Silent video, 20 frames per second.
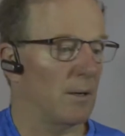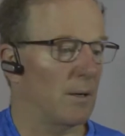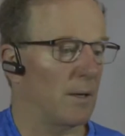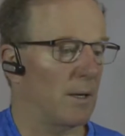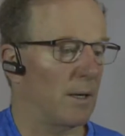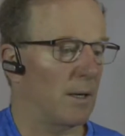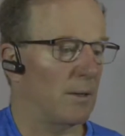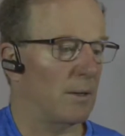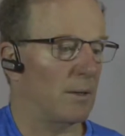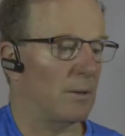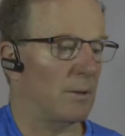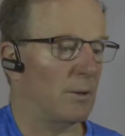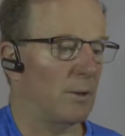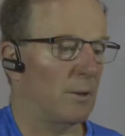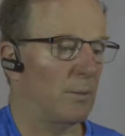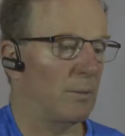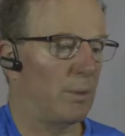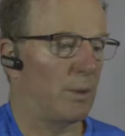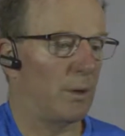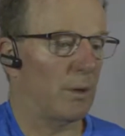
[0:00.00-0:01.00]
And
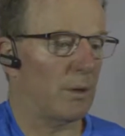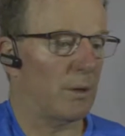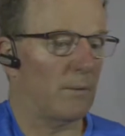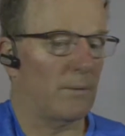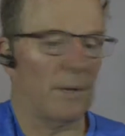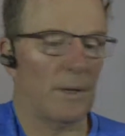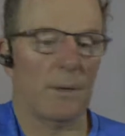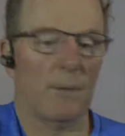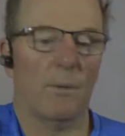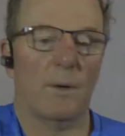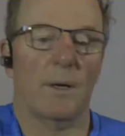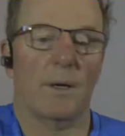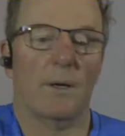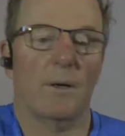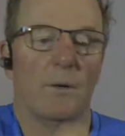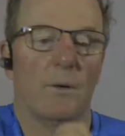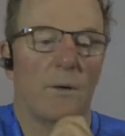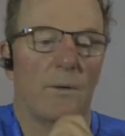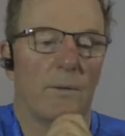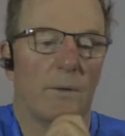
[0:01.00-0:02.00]
the bulk of what I want to
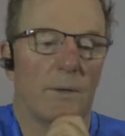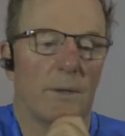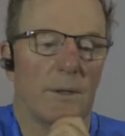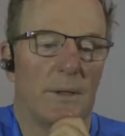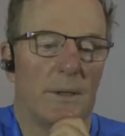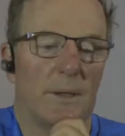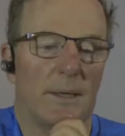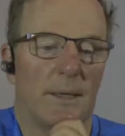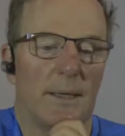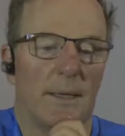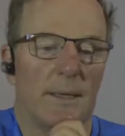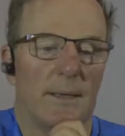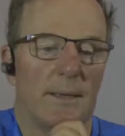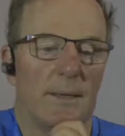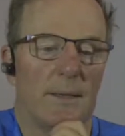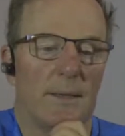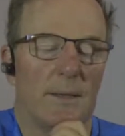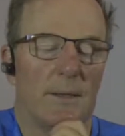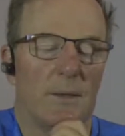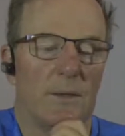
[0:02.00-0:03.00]
go over today
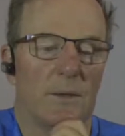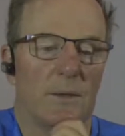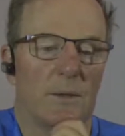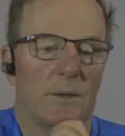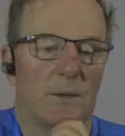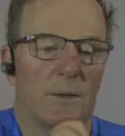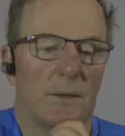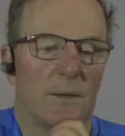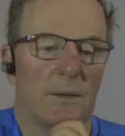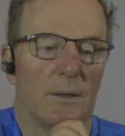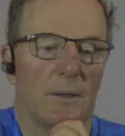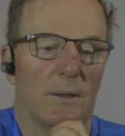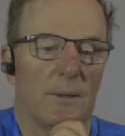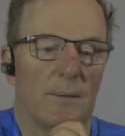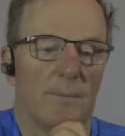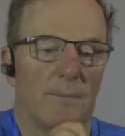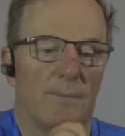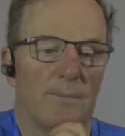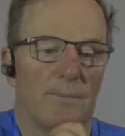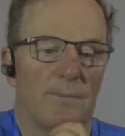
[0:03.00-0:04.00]
is
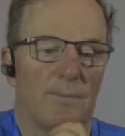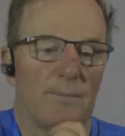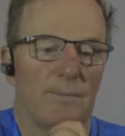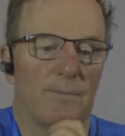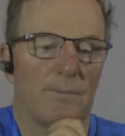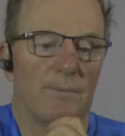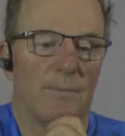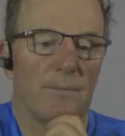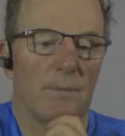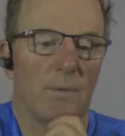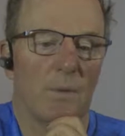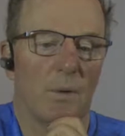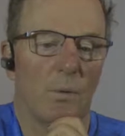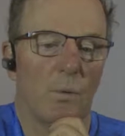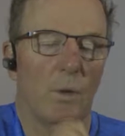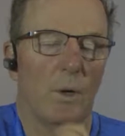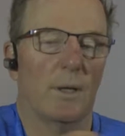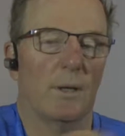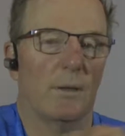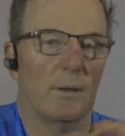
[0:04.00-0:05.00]

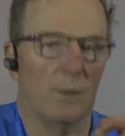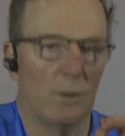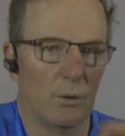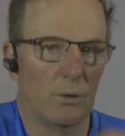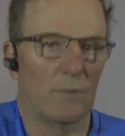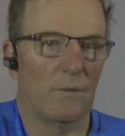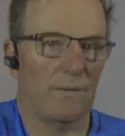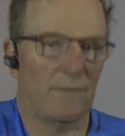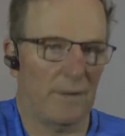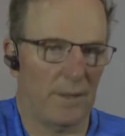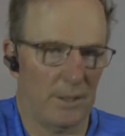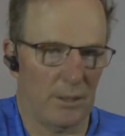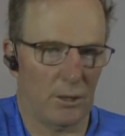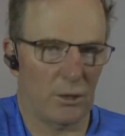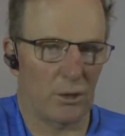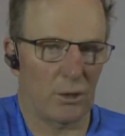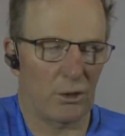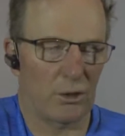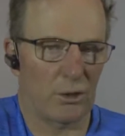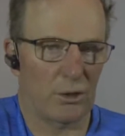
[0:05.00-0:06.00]
what Luke
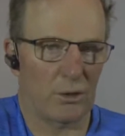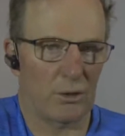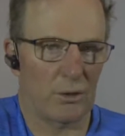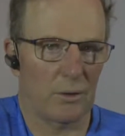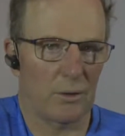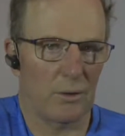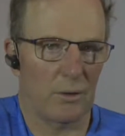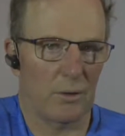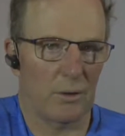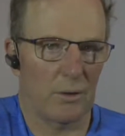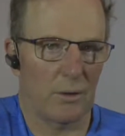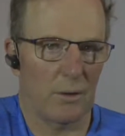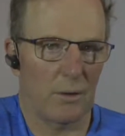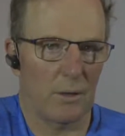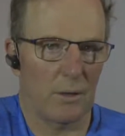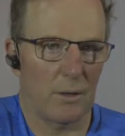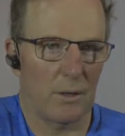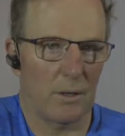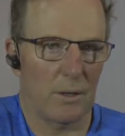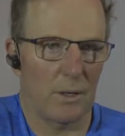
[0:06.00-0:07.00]
features,
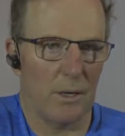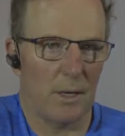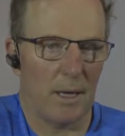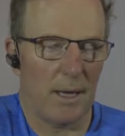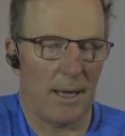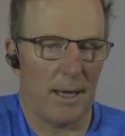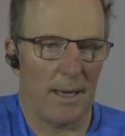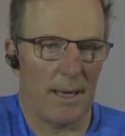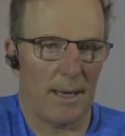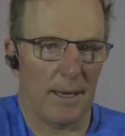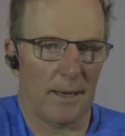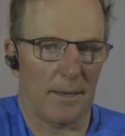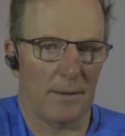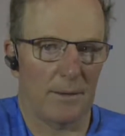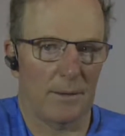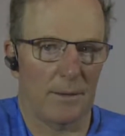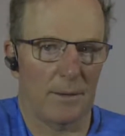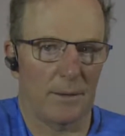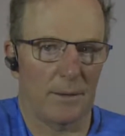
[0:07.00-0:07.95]
and